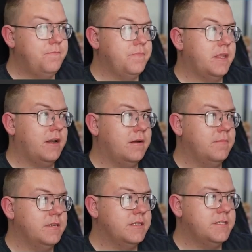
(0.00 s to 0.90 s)
I'm a
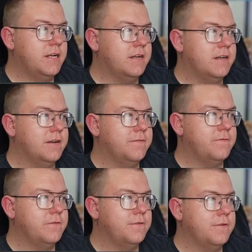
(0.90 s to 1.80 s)
sucker
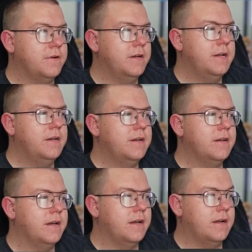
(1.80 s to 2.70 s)
for,
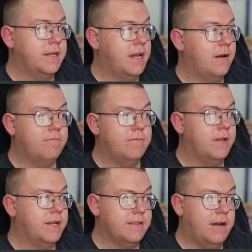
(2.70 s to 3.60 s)

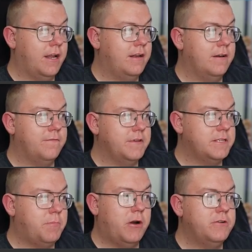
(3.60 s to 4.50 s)
I love this
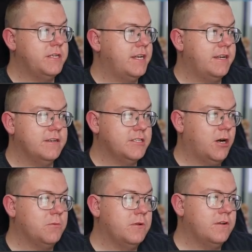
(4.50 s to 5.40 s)
posing.
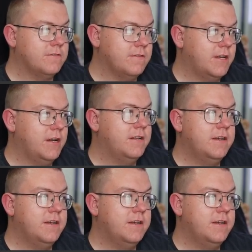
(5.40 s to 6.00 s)
Sculpting looks really good.